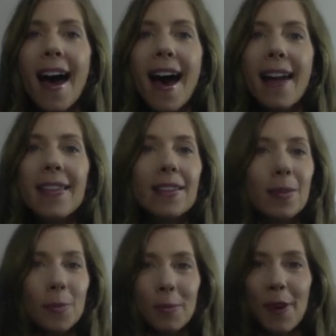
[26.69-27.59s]
This
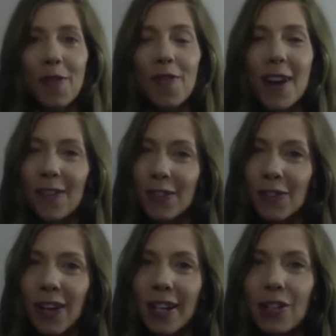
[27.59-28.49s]
is one of my favorite
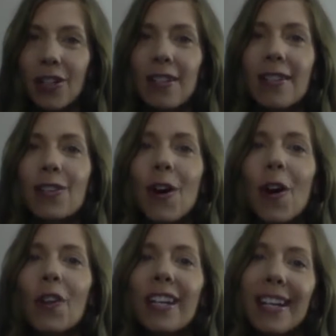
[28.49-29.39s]
strategies. It's
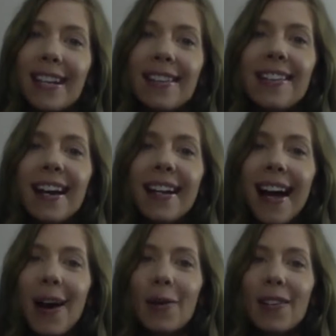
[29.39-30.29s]
called the
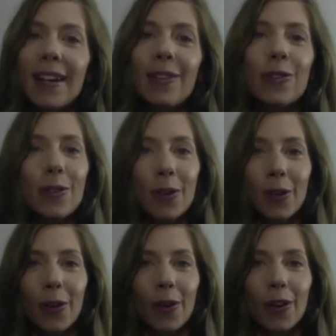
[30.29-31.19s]
Inside-Outside
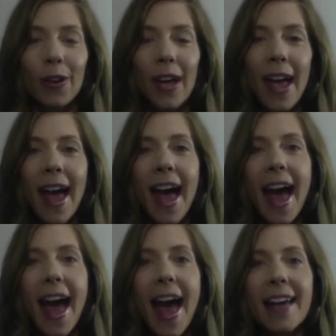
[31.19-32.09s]
Circle,
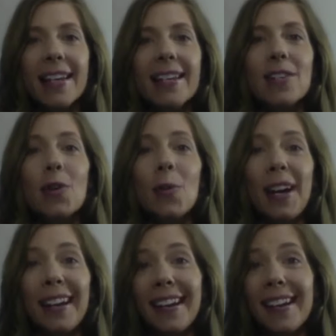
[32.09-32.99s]
and it is
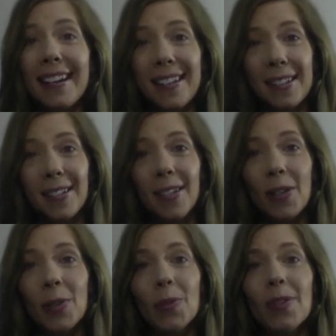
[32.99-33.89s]
quick, easy to
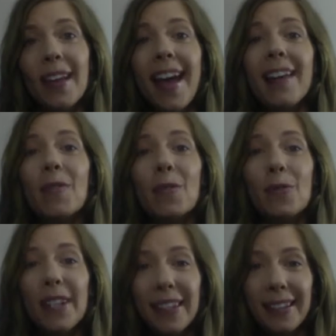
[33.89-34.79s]
use, and
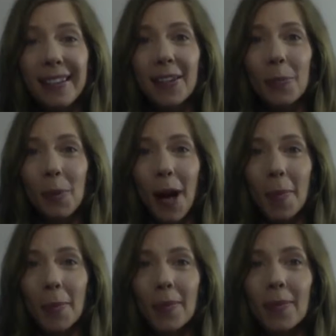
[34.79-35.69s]
really little
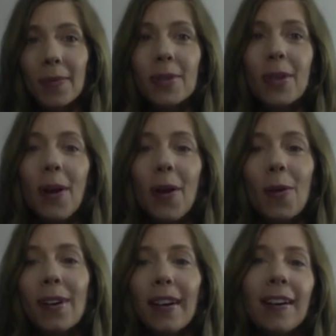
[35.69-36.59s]
prep.
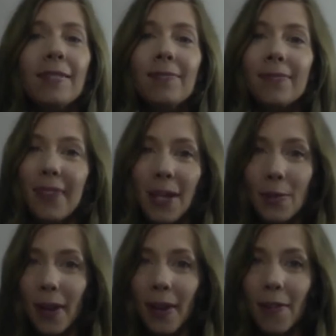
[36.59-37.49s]
So that's
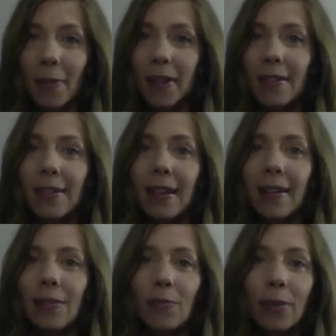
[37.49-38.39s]
why I love it, because it
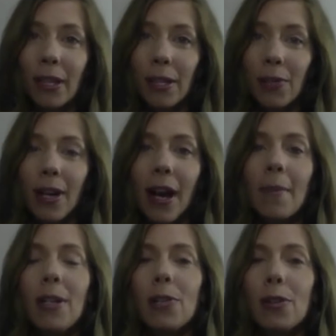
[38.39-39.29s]
takes really no
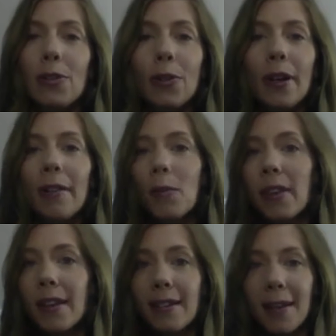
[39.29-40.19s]
time and you can do it with
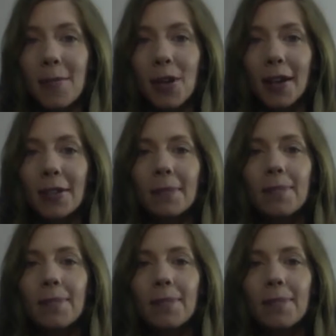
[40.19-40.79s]
any subject.